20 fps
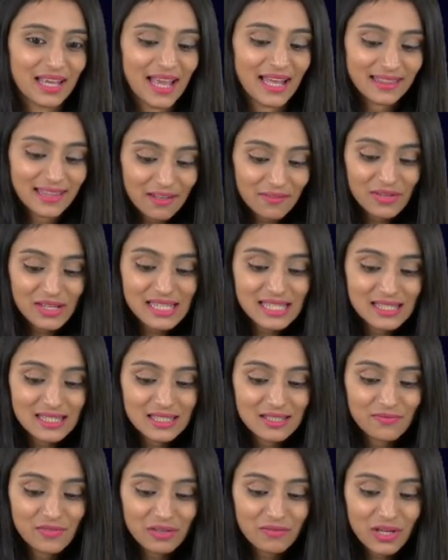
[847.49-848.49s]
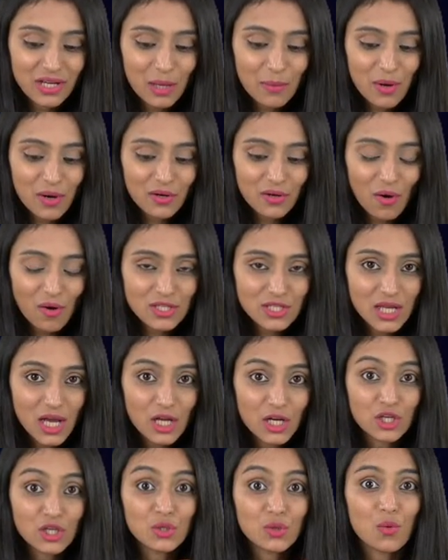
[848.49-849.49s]
And then we, when we come across
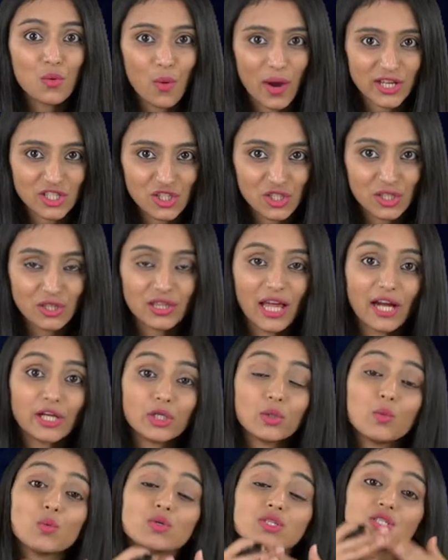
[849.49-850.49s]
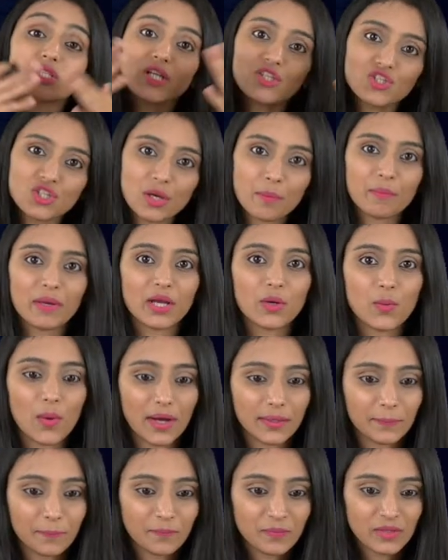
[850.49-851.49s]
a new question, that too such a big
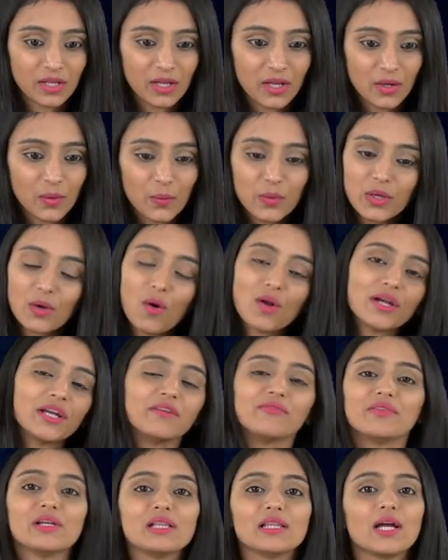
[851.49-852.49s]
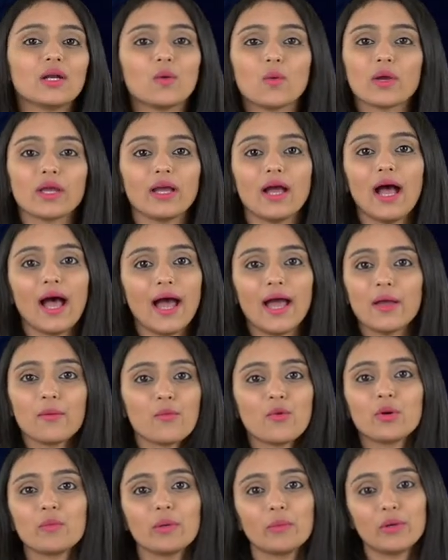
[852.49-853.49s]
one, we already feel that, okay, I
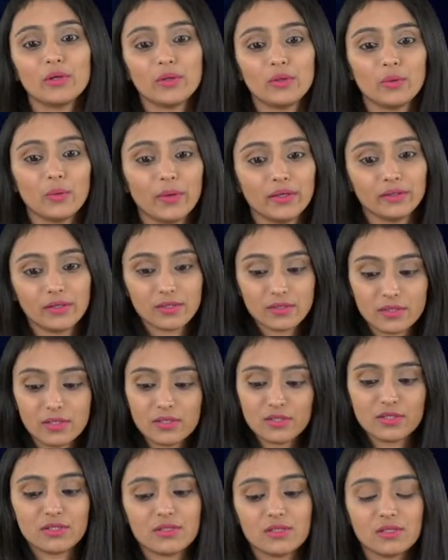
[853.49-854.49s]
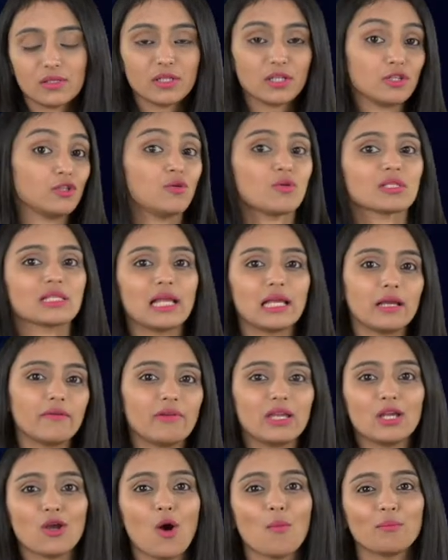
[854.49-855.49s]
won't be able to do it. This is, it looks like a
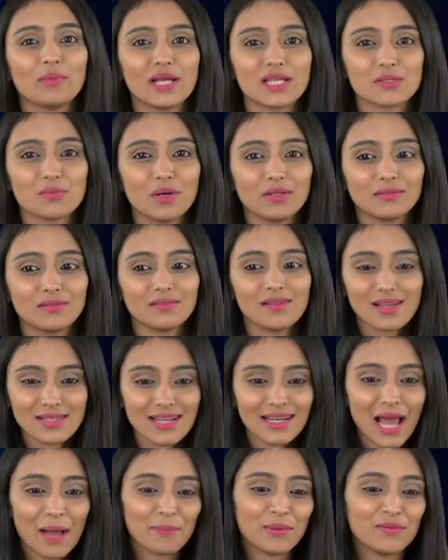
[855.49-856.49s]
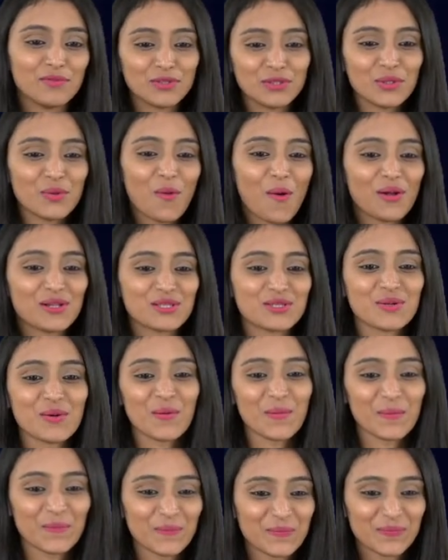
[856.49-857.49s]
very complex one. Does that happen with you
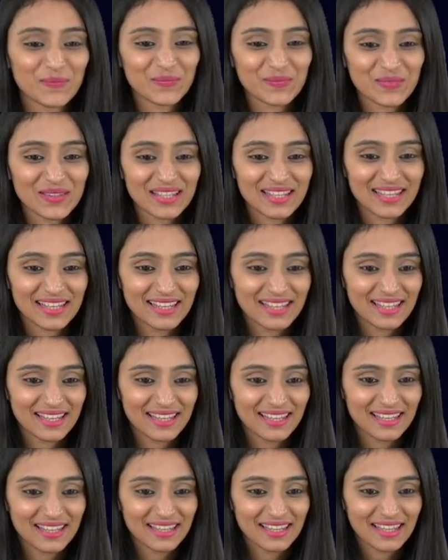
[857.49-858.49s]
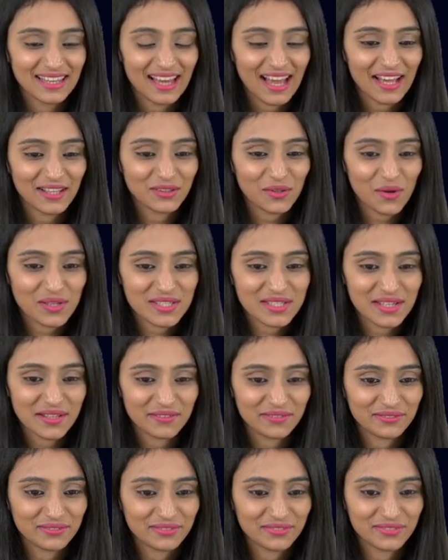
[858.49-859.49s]
also? Hi,
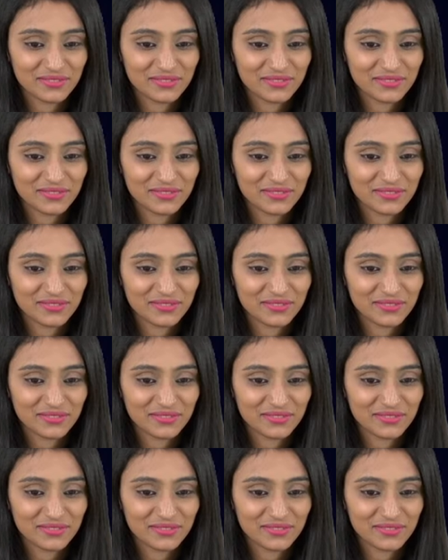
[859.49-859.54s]
Tosif.